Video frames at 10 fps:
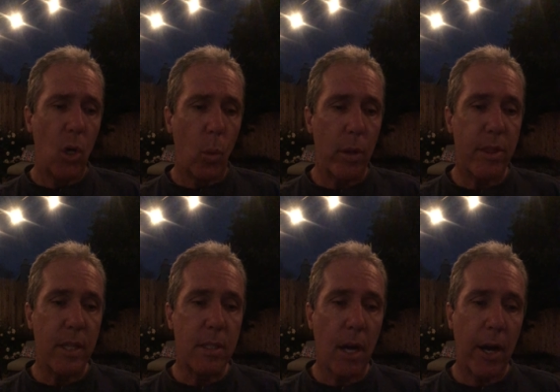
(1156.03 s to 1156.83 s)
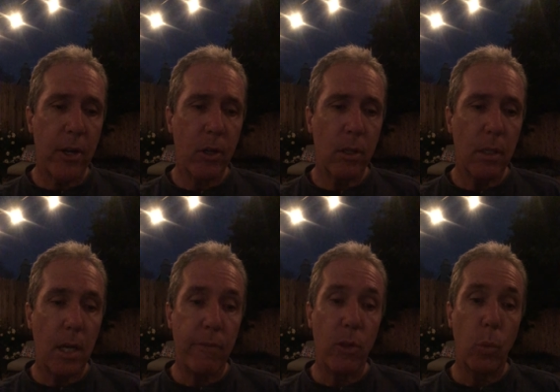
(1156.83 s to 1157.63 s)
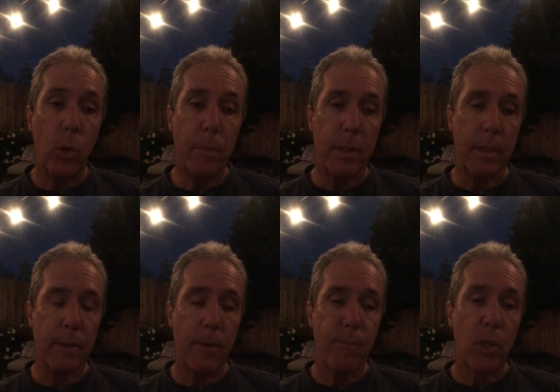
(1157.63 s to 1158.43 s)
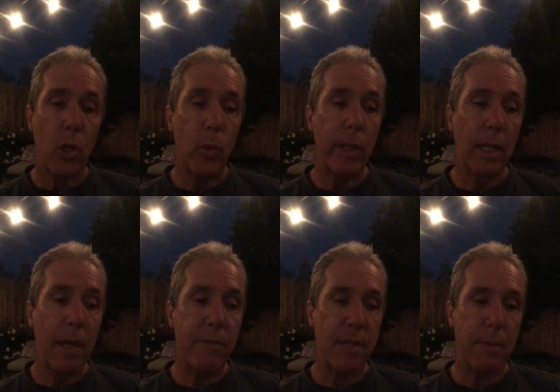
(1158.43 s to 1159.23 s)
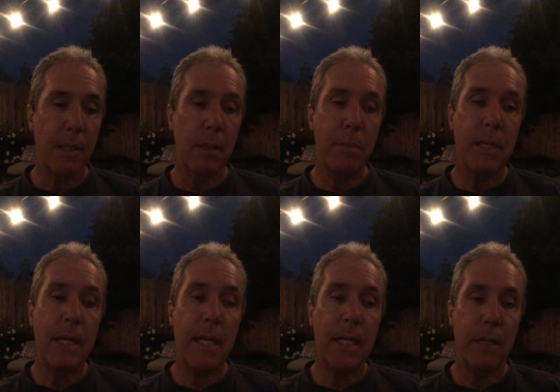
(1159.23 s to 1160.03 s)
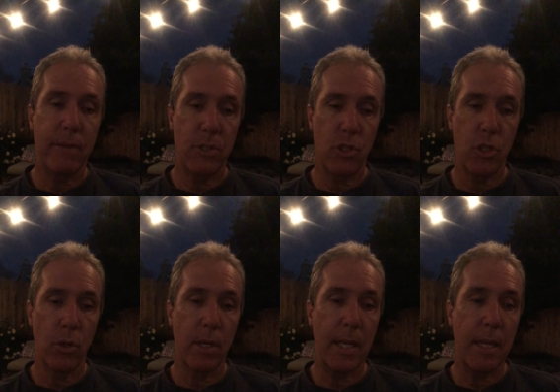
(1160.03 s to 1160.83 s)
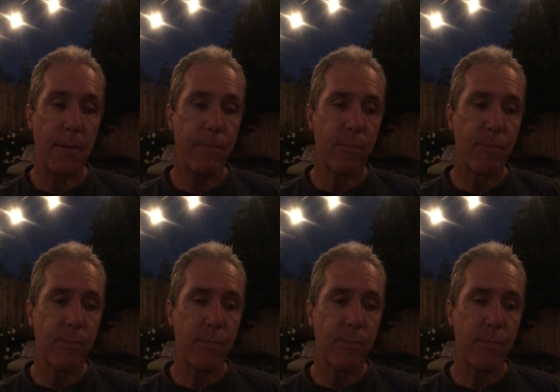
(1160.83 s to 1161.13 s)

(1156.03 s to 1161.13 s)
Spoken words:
with the daughter of the woman who had loved him at the beginning of his journey.